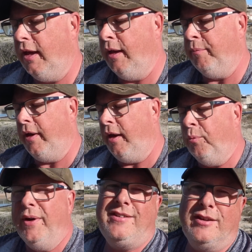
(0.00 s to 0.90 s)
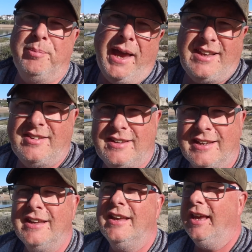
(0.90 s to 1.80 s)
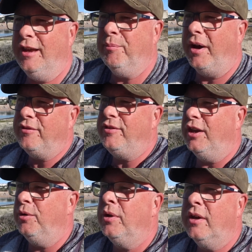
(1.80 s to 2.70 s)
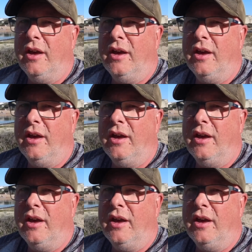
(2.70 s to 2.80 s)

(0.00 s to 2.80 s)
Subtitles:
And which is best? In my view,